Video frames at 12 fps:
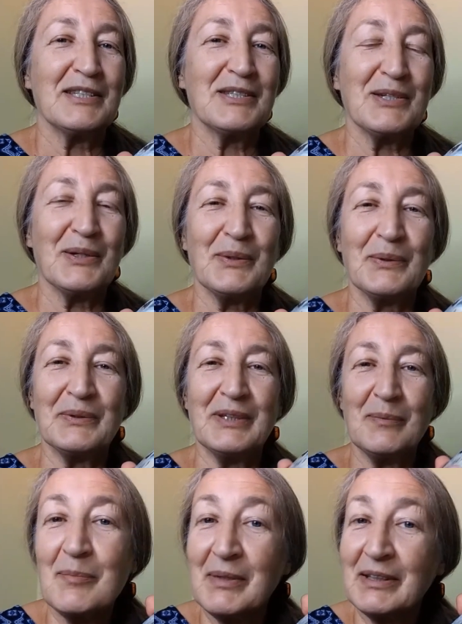so
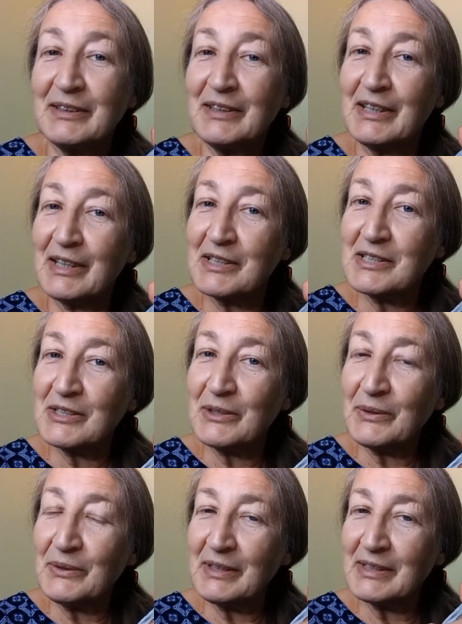they build
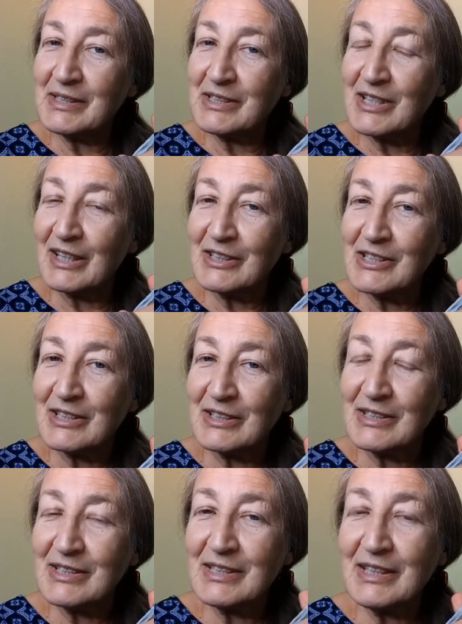external
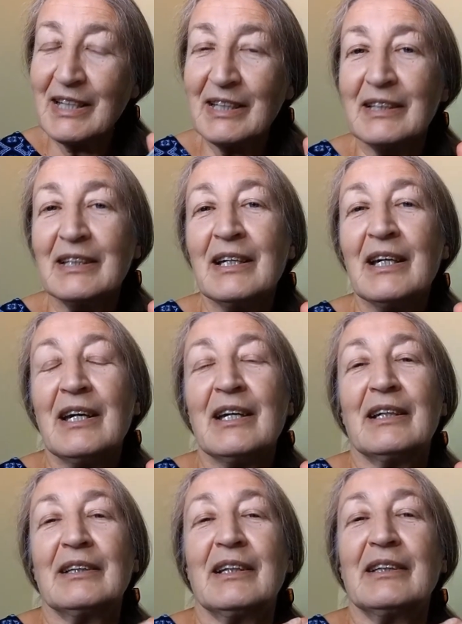structure instead
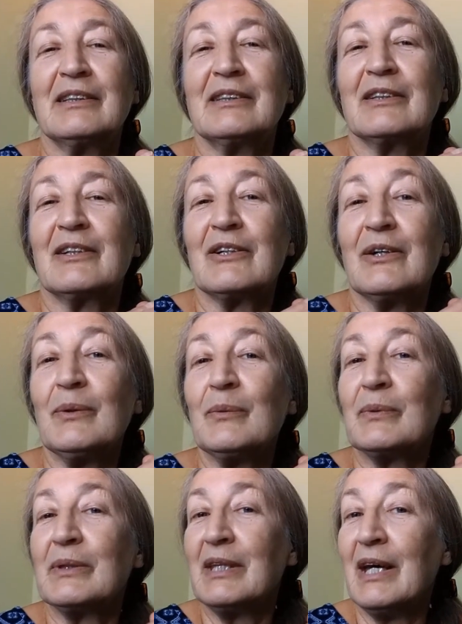that
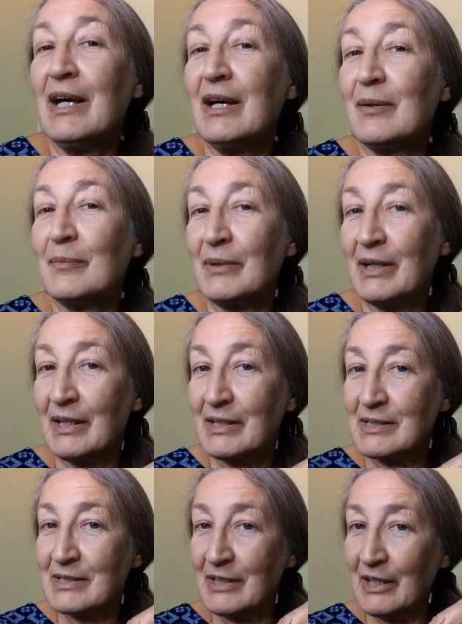grow with them
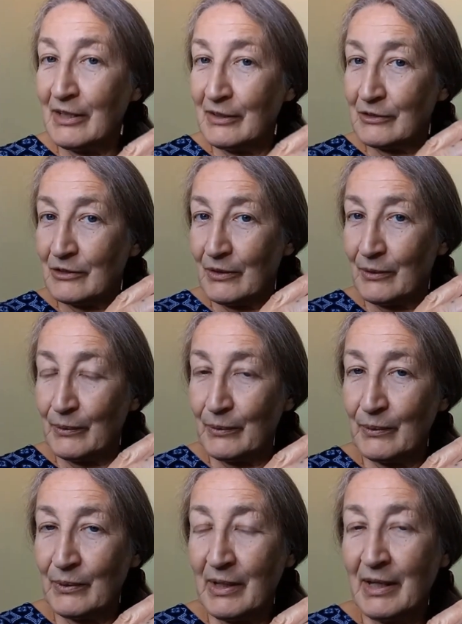as they
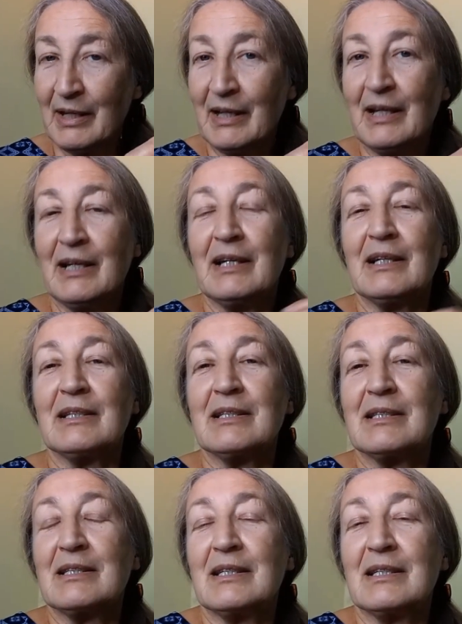grow.
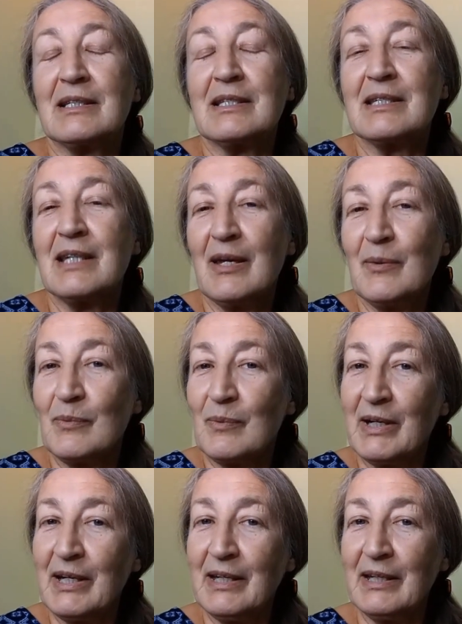So the
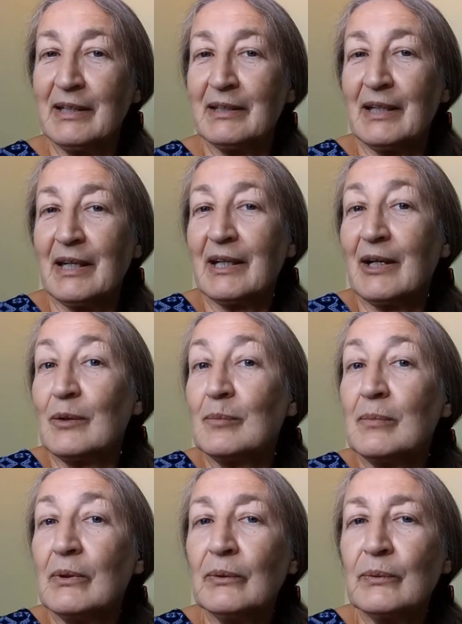same way like
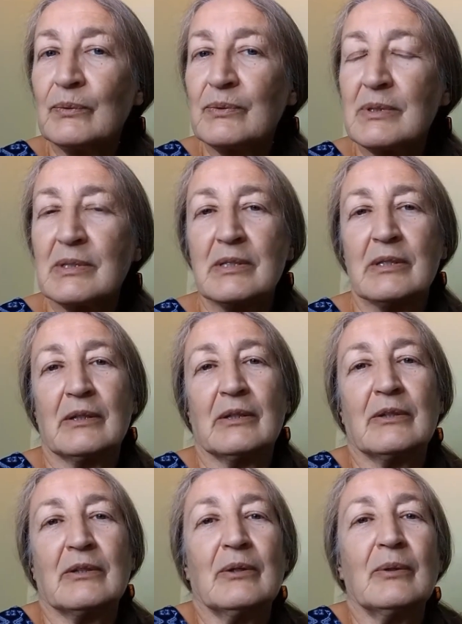our bones
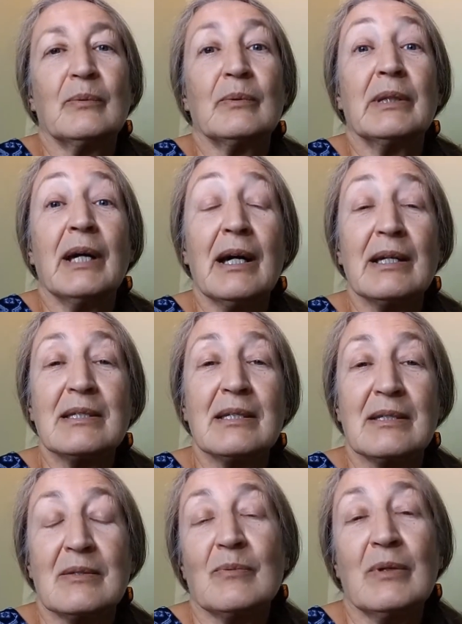grow with
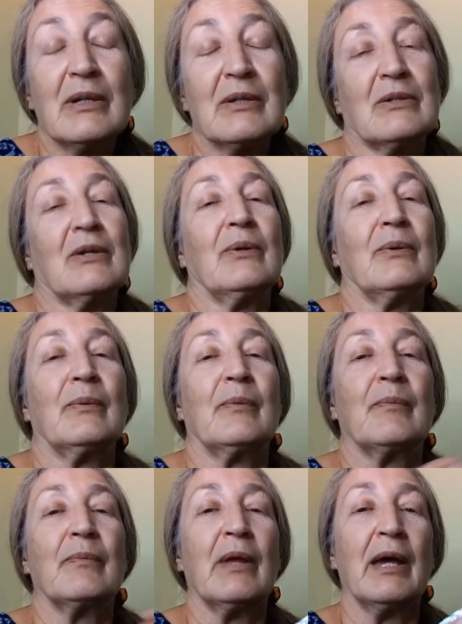us as we grow.